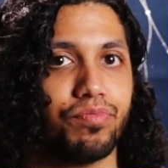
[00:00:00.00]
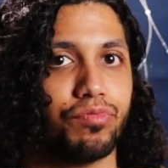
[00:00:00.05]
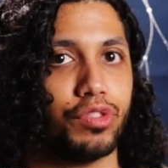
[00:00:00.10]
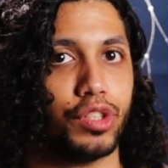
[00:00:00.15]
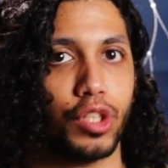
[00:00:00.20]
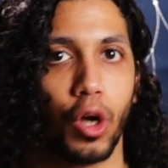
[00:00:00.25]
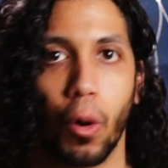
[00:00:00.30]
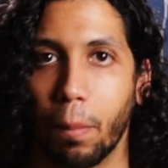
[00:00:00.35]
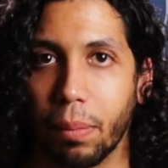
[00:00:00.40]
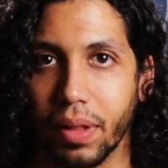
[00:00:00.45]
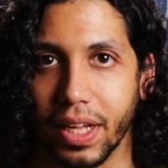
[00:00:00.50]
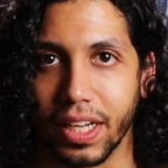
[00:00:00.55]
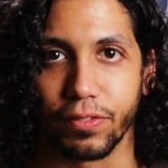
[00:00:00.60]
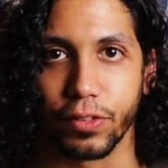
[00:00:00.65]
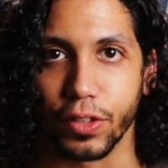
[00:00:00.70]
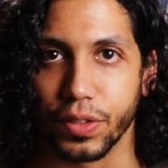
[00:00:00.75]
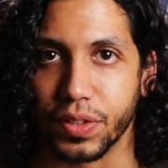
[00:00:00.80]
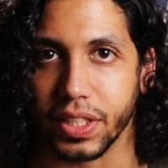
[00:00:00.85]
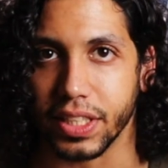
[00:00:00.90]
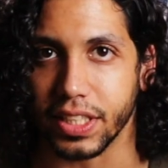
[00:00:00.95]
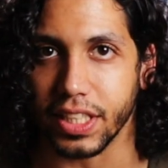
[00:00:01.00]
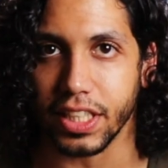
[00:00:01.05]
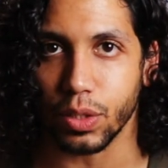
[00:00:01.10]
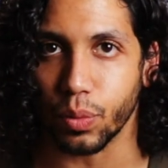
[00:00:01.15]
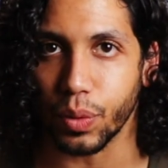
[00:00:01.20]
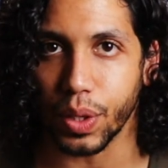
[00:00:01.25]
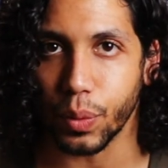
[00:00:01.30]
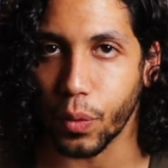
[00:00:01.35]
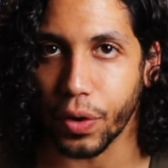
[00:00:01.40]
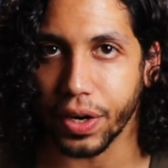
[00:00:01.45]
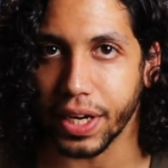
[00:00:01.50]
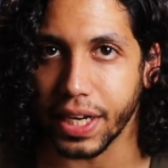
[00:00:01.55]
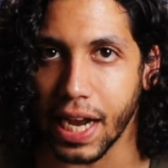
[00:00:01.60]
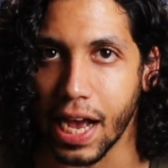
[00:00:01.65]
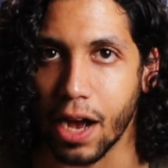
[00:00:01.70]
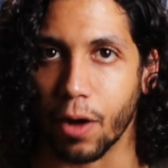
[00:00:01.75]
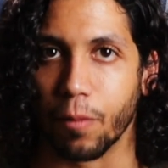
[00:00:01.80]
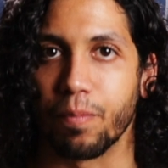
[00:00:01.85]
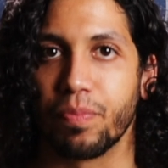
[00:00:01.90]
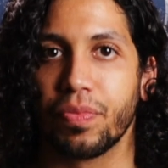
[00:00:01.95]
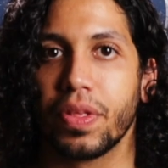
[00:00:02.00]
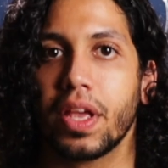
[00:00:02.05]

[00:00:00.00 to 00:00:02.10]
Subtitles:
don't plan for 6 days a week working out.